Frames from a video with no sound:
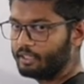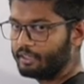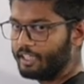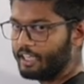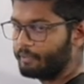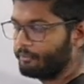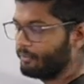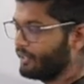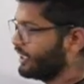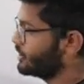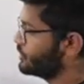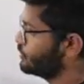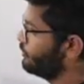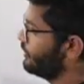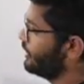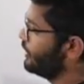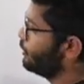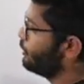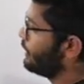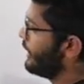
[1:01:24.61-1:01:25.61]
That means
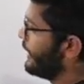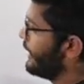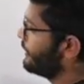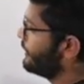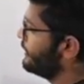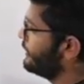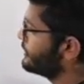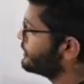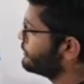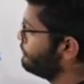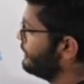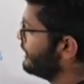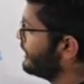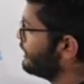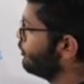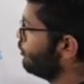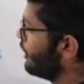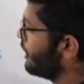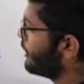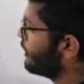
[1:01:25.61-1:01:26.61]
when you add this
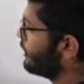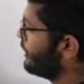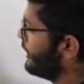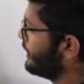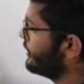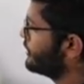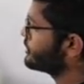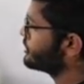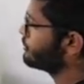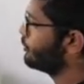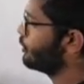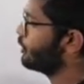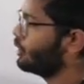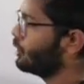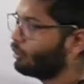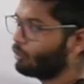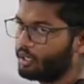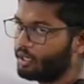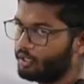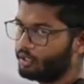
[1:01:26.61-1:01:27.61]
big one and the
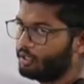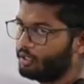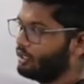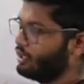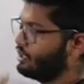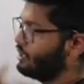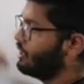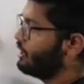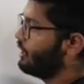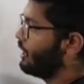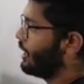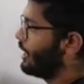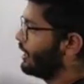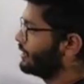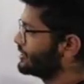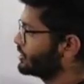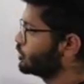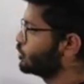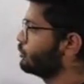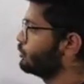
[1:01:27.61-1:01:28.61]
small one,
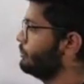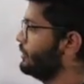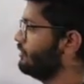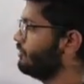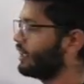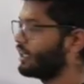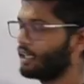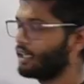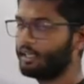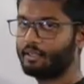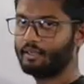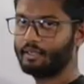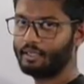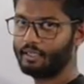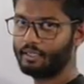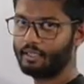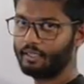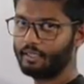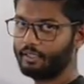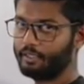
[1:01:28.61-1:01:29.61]
answer should be
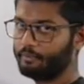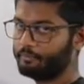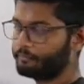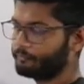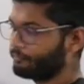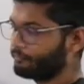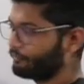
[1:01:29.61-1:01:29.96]
180.